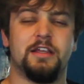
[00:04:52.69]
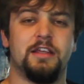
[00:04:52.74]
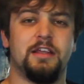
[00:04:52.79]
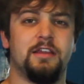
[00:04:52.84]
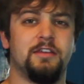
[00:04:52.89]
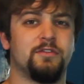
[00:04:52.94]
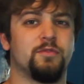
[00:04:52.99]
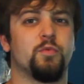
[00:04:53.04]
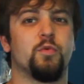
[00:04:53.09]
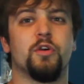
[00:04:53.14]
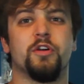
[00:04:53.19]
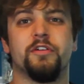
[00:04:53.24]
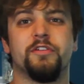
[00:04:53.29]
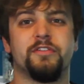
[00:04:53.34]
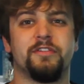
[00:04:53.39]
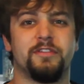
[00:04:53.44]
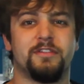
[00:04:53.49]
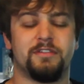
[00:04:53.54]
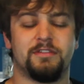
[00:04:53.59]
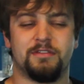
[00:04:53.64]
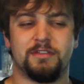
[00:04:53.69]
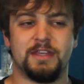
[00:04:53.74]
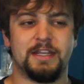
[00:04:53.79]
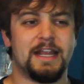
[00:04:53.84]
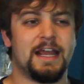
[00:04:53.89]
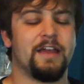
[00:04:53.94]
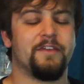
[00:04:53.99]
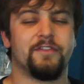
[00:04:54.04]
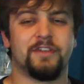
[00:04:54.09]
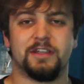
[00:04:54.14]
is worse than
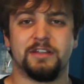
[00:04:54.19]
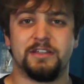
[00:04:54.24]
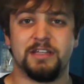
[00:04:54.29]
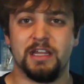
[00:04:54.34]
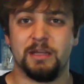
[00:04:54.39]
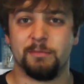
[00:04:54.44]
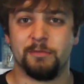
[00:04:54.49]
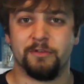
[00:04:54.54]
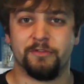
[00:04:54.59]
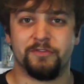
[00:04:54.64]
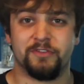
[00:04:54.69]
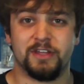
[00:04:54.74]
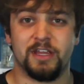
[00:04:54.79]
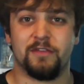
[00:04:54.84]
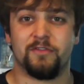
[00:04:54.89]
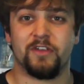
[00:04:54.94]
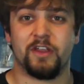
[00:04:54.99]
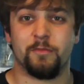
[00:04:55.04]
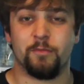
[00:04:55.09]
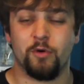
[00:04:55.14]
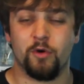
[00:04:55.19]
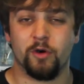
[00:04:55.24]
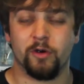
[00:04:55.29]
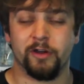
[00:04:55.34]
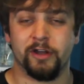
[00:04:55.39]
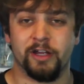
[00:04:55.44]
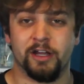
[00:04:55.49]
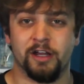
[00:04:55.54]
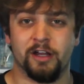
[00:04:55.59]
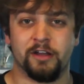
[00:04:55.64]
having a team of, say,
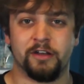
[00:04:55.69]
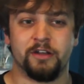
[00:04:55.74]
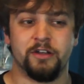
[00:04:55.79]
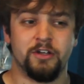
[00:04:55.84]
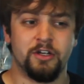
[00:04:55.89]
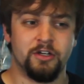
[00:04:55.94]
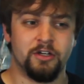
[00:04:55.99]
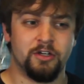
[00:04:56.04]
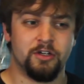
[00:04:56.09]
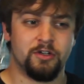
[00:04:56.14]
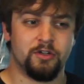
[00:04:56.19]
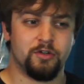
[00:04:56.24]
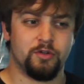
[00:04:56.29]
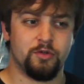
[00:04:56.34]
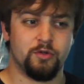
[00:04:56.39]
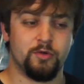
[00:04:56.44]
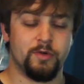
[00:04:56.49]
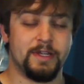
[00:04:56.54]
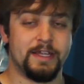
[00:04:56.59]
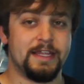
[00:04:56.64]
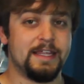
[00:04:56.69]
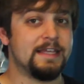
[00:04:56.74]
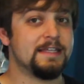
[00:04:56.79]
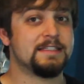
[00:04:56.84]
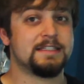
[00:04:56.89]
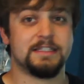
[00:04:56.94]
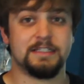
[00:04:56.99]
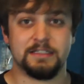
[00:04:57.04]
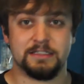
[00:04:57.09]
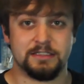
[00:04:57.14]
Vaporeon, who
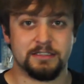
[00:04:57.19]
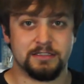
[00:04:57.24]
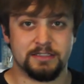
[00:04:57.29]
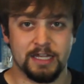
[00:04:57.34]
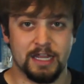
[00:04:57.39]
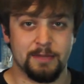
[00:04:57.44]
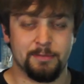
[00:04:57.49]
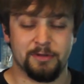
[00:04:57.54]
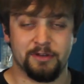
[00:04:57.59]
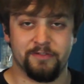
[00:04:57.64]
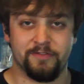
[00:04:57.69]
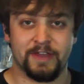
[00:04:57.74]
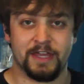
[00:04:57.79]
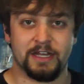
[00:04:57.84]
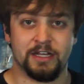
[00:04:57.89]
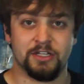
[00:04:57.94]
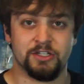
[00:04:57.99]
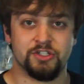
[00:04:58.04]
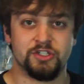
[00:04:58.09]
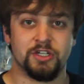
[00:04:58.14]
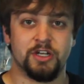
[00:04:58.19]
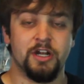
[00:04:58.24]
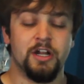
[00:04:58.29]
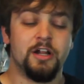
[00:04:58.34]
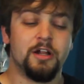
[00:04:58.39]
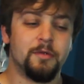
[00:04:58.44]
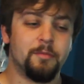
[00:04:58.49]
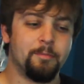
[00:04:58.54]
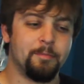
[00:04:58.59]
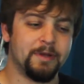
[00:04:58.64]
isn't type advantage,
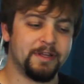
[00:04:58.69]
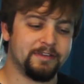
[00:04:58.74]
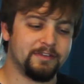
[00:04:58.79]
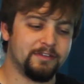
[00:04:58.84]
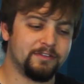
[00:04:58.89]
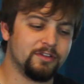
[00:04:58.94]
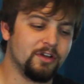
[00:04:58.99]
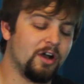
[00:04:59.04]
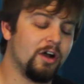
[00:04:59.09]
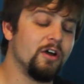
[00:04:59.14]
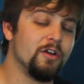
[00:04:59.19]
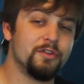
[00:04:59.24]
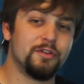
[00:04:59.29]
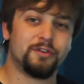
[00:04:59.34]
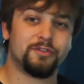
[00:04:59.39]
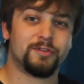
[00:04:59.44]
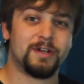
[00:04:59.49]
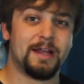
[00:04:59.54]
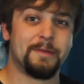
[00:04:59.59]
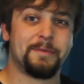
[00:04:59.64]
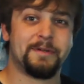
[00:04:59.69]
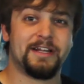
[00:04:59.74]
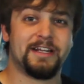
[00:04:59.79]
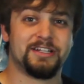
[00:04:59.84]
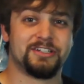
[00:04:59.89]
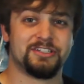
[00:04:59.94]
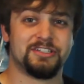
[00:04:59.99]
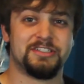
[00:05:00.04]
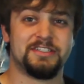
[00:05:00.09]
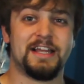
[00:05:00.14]
But since all those
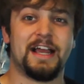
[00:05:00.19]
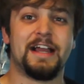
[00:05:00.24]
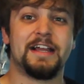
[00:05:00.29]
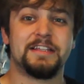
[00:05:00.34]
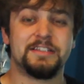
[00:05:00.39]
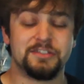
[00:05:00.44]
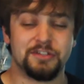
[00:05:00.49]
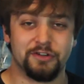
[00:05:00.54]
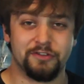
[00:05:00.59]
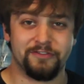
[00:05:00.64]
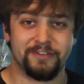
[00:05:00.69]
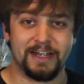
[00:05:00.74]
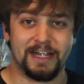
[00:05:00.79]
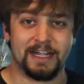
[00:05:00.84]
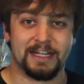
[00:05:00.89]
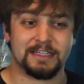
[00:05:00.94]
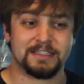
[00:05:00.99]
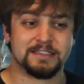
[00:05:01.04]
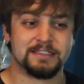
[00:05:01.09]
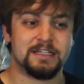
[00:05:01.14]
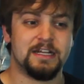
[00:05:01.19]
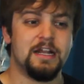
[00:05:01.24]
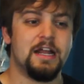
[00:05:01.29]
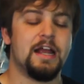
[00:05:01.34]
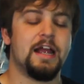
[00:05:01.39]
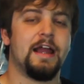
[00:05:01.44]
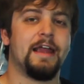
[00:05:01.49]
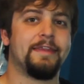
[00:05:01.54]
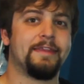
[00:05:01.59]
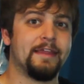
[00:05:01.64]
Rapidash die so fast,
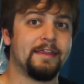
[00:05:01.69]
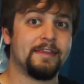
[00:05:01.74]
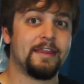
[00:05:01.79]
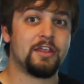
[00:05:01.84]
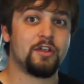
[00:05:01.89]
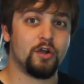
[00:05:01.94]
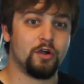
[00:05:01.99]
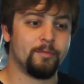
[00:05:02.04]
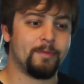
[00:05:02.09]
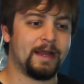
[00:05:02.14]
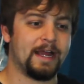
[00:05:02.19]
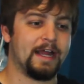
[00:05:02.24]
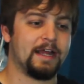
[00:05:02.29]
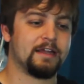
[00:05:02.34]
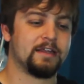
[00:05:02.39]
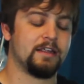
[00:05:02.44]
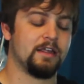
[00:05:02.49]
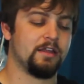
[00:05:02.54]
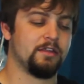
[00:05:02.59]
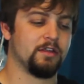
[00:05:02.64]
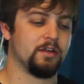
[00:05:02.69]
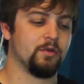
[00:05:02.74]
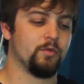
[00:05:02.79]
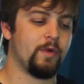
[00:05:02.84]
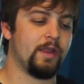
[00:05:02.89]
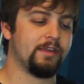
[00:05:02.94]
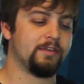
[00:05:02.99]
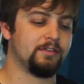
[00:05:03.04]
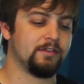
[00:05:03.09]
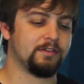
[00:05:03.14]
and then they go back and they're
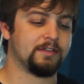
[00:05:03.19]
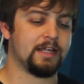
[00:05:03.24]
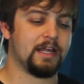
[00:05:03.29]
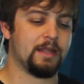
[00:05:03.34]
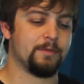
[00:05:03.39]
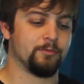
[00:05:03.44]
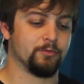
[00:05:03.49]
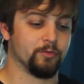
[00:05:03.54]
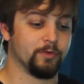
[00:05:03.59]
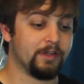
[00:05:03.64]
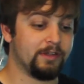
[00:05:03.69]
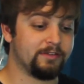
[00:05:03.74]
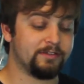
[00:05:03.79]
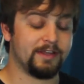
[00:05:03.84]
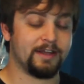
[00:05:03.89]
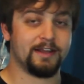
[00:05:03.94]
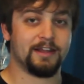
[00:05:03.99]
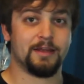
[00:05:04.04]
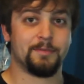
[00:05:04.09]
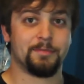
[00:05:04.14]
wasting time resetting